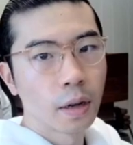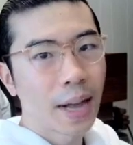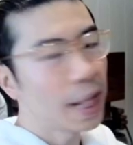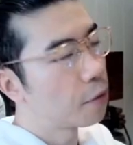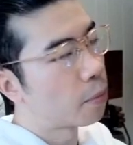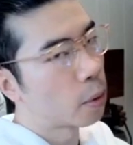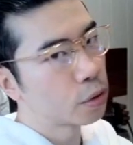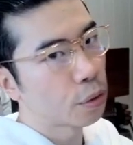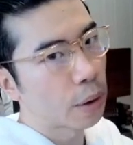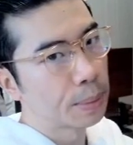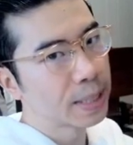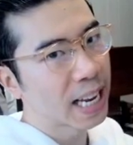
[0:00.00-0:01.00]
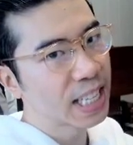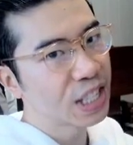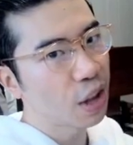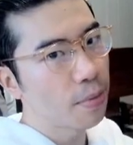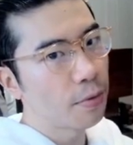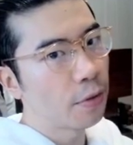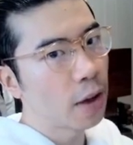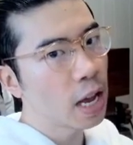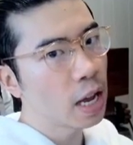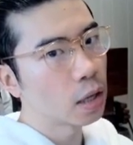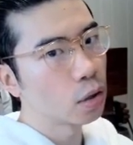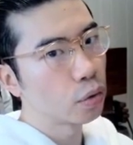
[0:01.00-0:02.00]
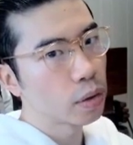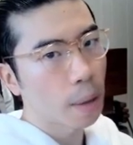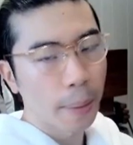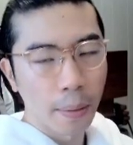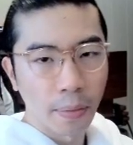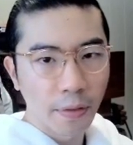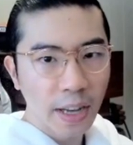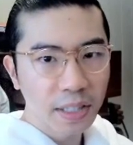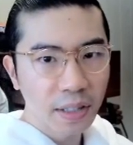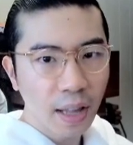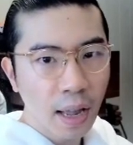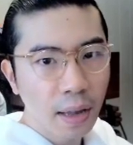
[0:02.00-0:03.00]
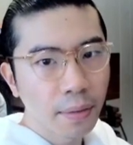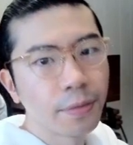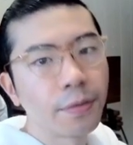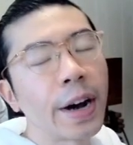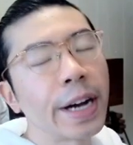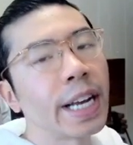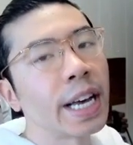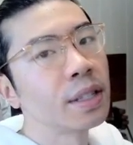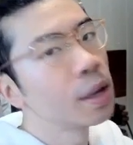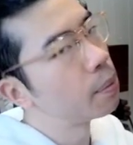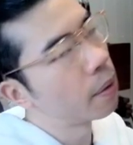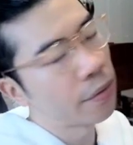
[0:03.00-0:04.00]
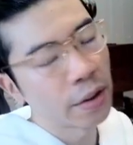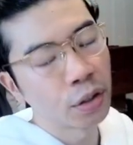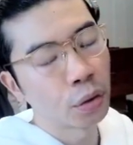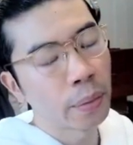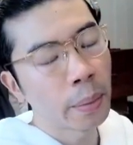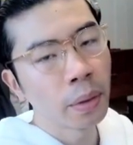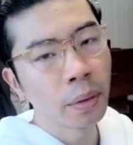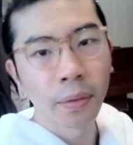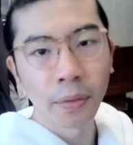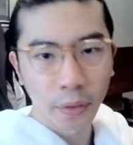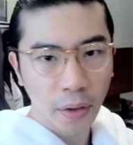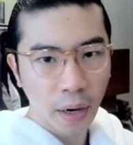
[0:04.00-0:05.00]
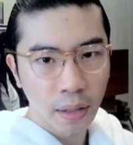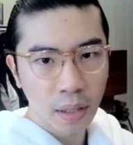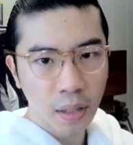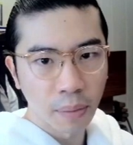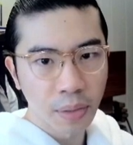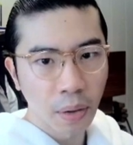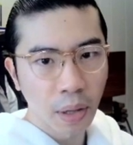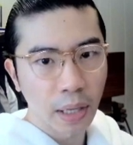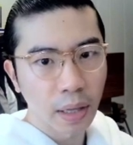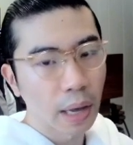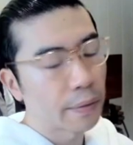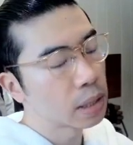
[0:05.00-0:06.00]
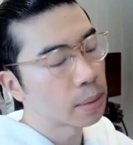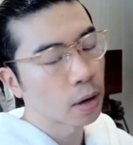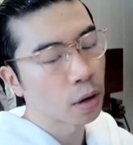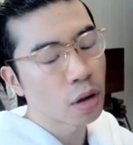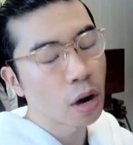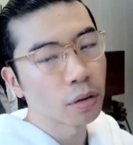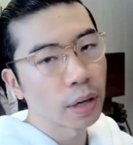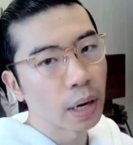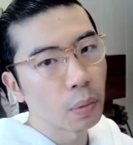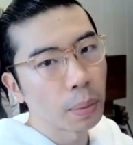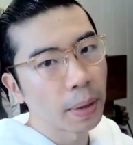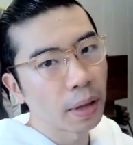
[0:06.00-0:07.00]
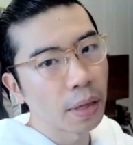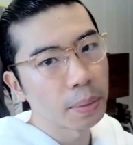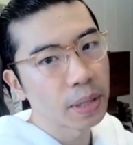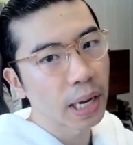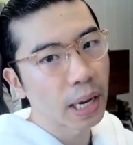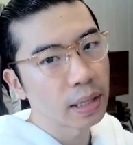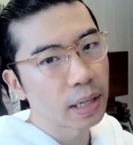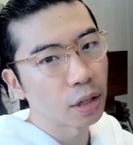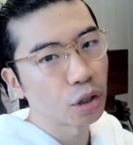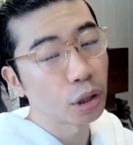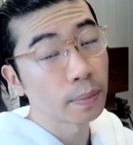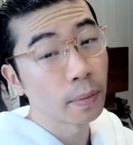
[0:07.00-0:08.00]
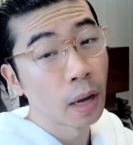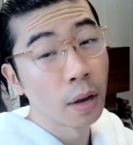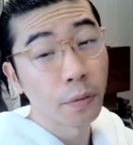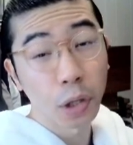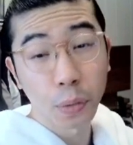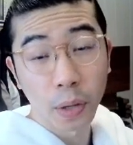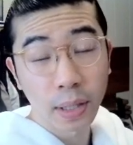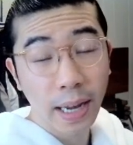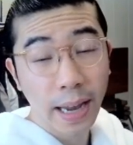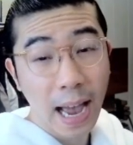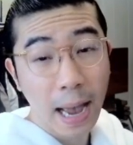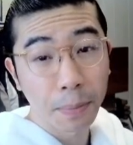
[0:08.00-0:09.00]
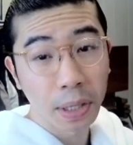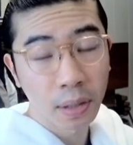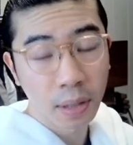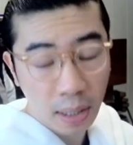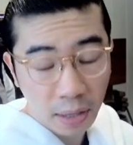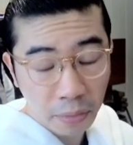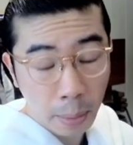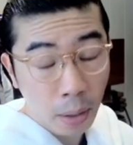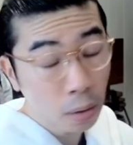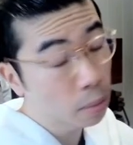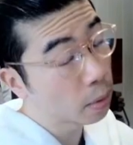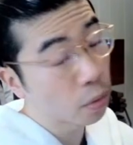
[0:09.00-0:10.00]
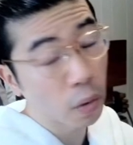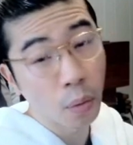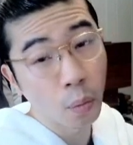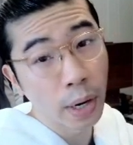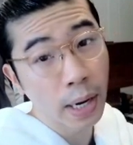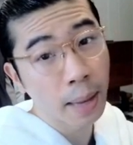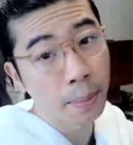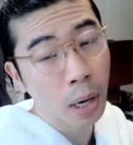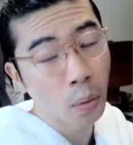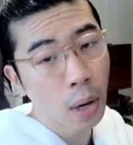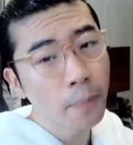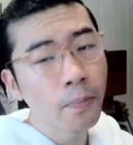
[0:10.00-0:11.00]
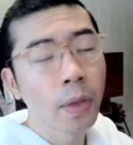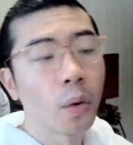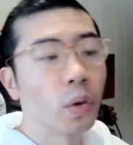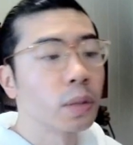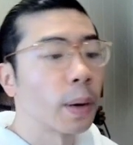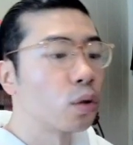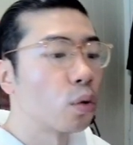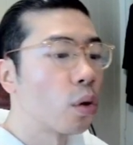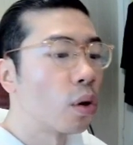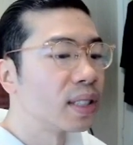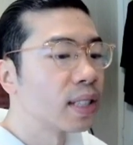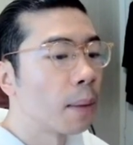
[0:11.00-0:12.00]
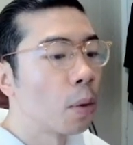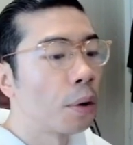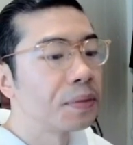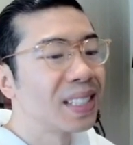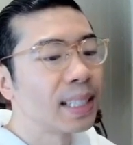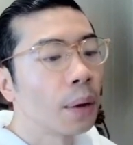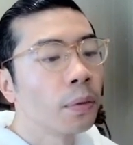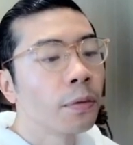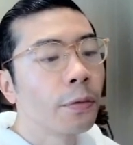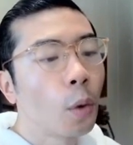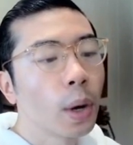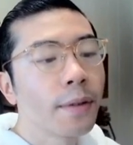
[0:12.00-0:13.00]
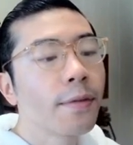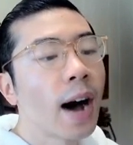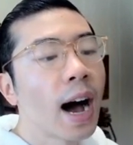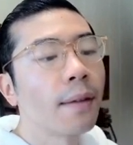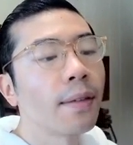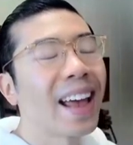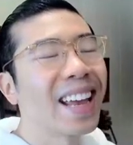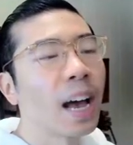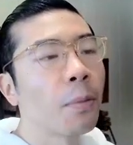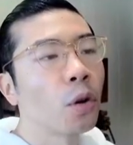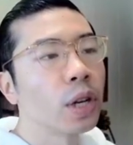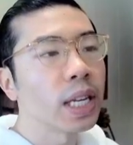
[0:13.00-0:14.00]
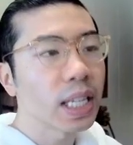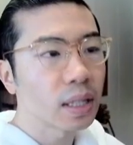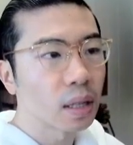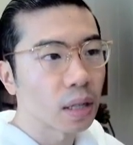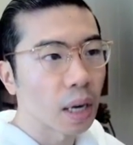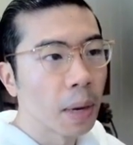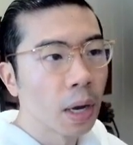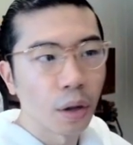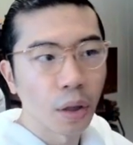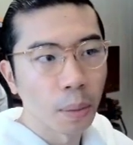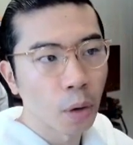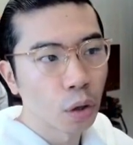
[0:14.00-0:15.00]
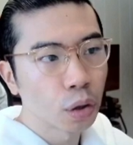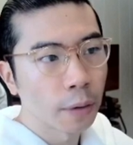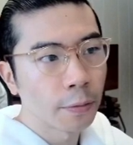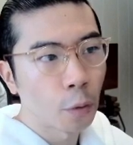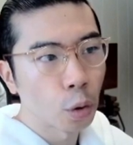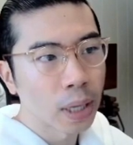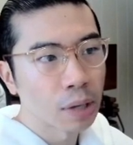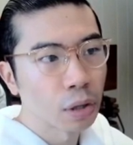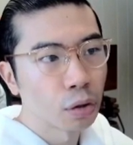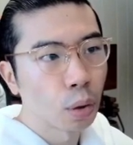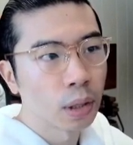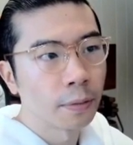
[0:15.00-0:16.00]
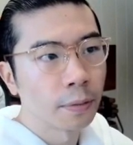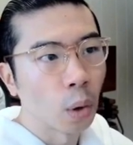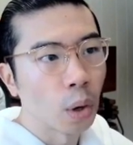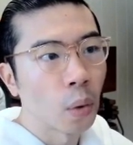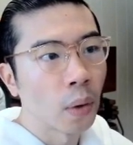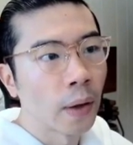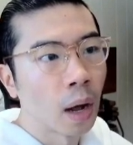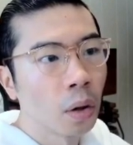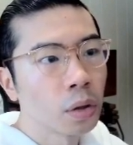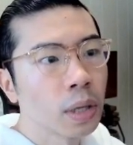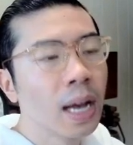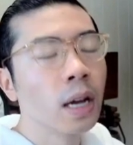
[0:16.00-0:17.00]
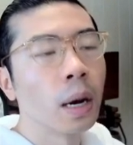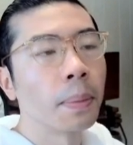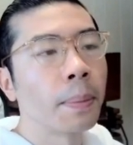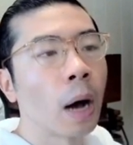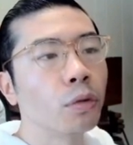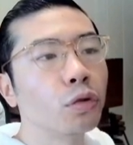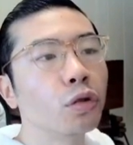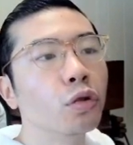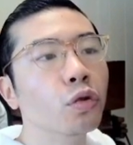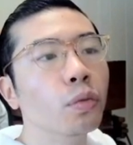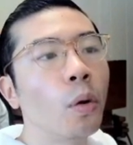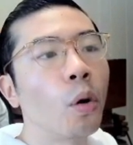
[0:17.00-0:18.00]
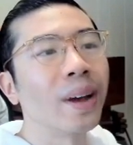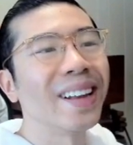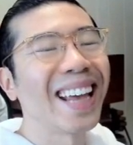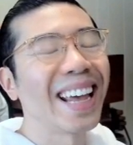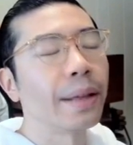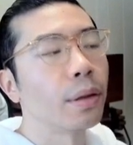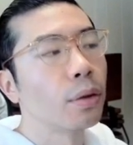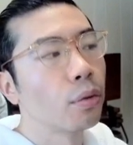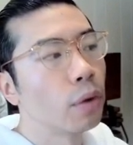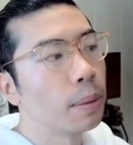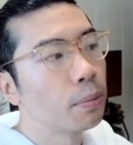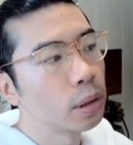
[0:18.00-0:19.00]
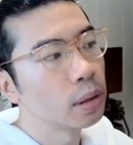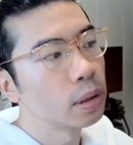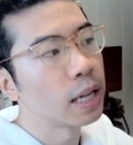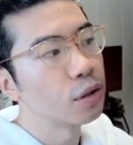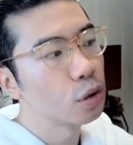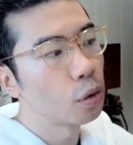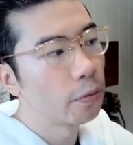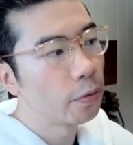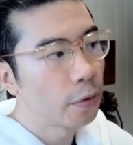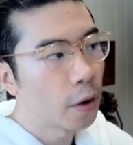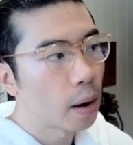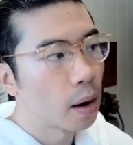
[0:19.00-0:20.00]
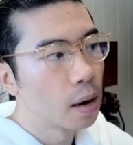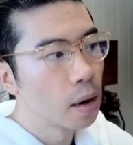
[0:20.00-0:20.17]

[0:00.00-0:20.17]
Furthermore, so contains the advice, we'll talk about investing, finance, and professional development. So today's items only. The investment we're going to talk today will be Ethereum TKTH. First, I want to say happy Sunday, everybody. Have a great weekend, by the way. Respect to a quoting time of 7:45 a.m. on the Eastern Time. Ethereum currently trading $4,241, about 2.83% so far.